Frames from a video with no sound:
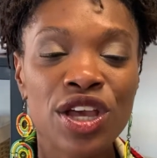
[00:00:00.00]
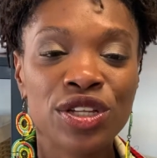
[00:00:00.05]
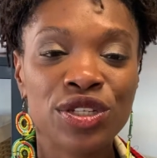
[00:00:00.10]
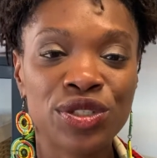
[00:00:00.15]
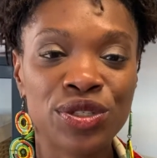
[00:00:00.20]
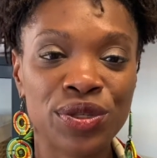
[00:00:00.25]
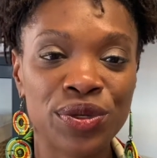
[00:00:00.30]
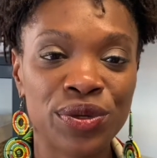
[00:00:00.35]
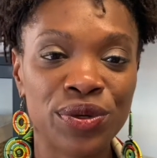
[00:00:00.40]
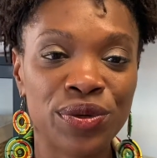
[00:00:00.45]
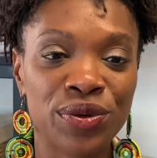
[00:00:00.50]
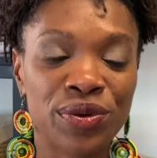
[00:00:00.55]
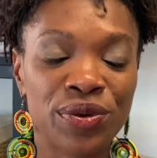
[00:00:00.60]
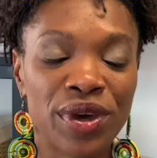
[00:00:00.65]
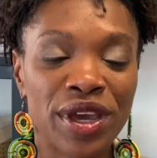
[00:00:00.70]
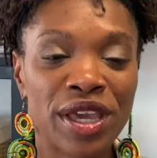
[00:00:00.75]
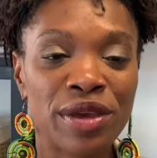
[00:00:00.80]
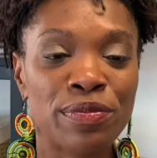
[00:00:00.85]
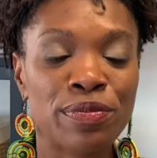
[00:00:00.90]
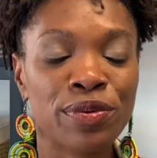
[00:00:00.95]
to
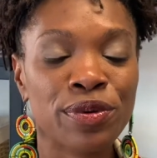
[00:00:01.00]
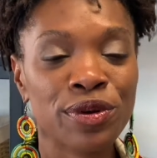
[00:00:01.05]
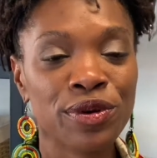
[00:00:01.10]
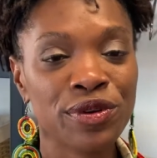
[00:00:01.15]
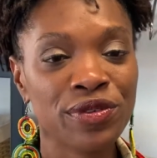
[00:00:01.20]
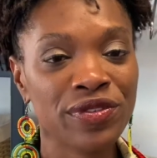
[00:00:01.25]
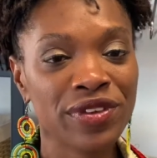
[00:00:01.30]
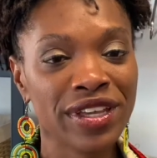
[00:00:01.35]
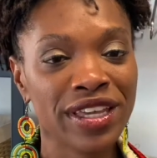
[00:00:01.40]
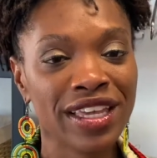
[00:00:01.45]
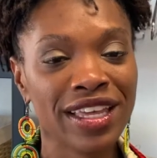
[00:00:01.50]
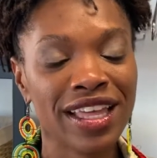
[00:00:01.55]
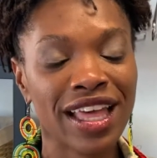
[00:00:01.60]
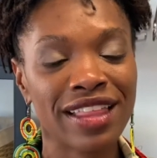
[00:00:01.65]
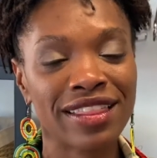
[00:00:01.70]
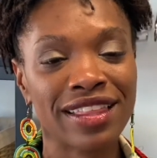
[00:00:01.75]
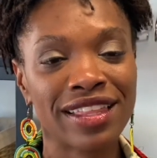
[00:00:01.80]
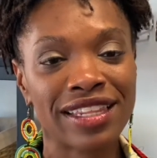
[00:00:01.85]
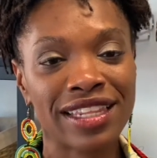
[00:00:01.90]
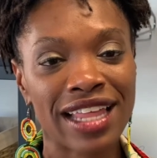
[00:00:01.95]
improving
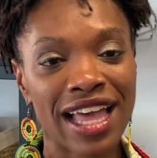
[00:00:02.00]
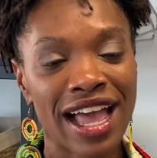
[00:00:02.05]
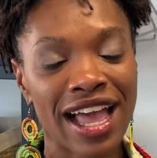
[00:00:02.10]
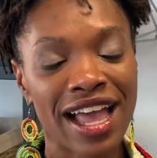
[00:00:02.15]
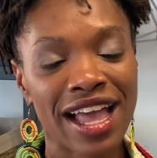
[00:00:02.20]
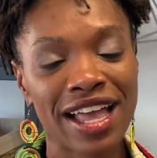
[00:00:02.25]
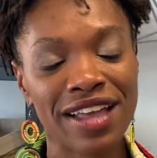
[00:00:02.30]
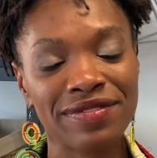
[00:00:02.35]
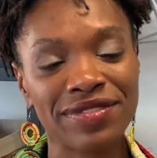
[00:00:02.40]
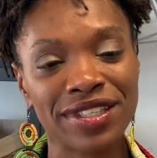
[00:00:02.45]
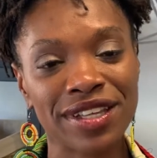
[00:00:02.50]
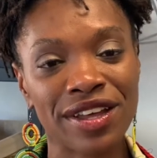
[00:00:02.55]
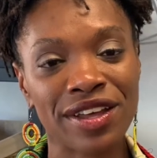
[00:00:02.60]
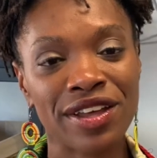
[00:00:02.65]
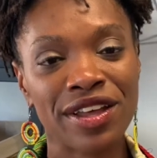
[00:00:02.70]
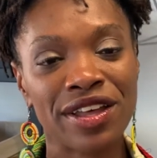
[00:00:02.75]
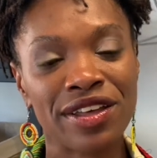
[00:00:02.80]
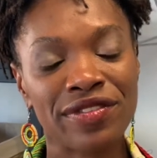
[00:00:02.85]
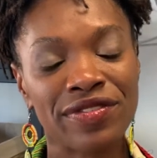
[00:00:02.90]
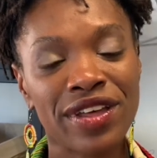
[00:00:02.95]
the lives
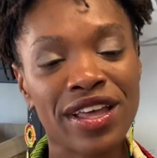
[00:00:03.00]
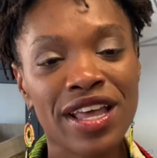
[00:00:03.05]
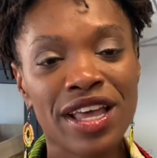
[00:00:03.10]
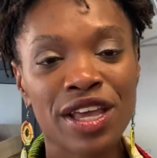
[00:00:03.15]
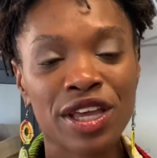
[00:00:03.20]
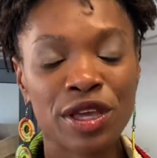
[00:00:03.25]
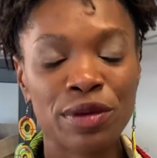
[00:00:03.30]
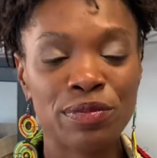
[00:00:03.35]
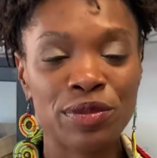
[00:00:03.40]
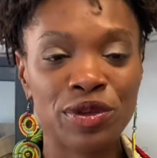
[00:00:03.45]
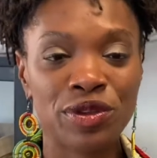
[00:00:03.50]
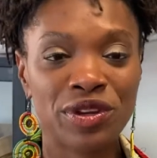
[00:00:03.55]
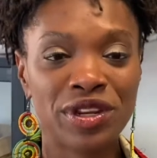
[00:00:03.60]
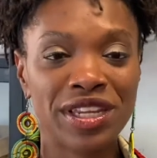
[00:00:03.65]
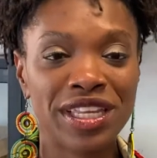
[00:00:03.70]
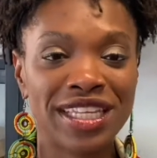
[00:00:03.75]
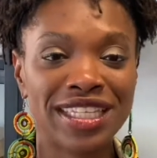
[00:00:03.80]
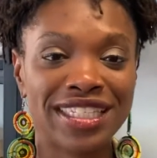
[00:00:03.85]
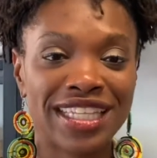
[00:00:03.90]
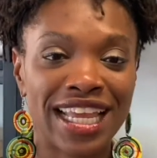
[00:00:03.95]
of
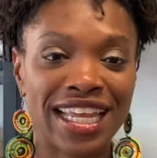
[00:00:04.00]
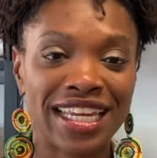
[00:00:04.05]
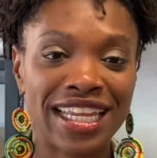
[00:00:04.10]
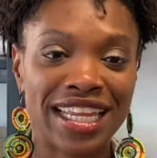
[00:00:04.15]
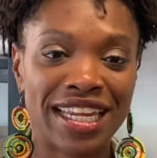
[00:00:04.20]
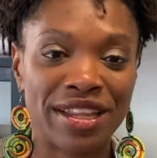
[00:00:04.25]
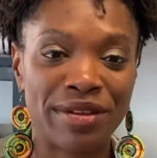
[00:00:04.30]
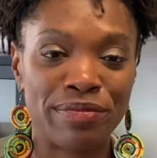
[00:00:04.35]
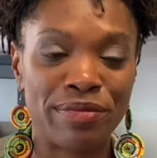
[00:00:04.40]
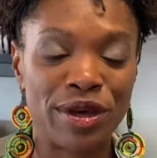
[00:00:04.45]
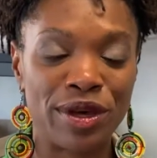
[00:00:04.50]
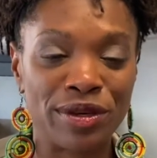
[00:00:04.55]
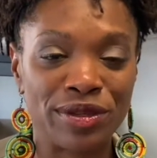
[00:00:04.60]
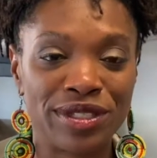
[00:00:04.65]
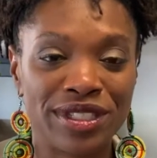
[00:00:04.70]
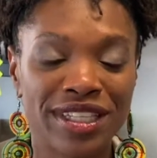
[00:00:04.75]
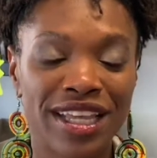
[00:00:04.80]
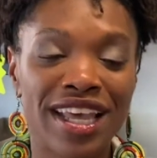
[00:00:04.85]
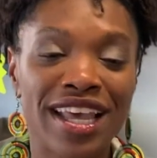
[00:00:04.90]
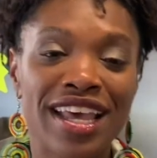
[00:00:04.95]
communities that need it
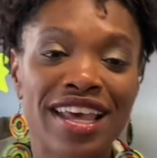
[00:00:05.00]
most.